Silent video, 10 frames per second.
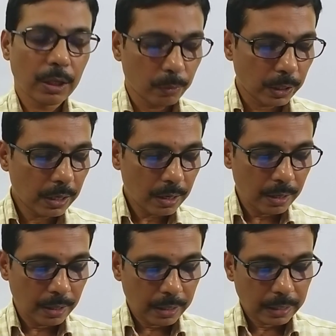He
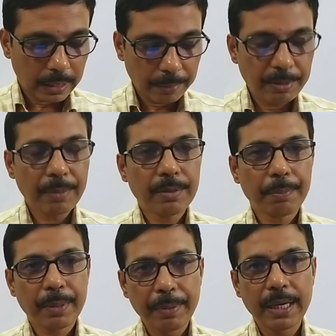will give them the
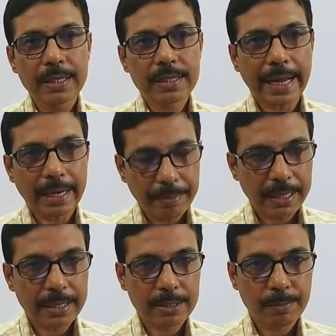privilege,
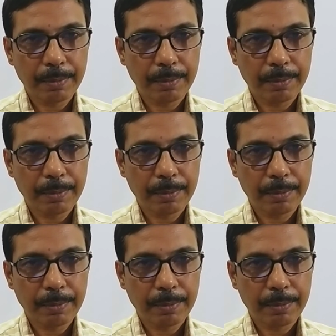advantage.